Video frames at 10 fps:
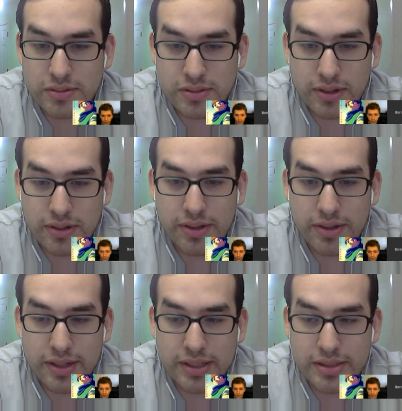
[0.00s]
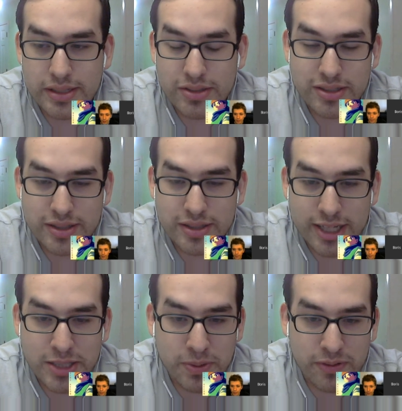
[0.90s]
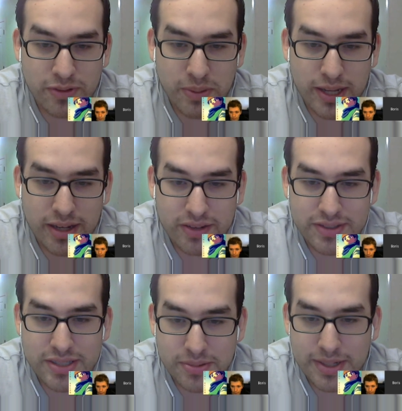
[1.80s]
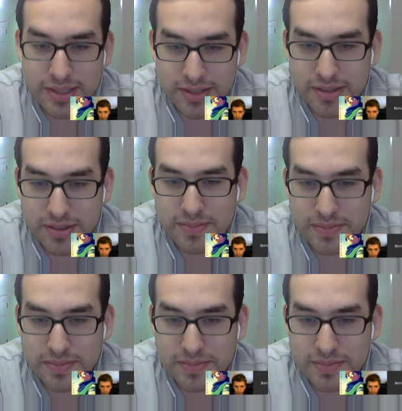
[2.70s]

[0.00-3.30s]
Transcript: is just desperate for a way out of a situation.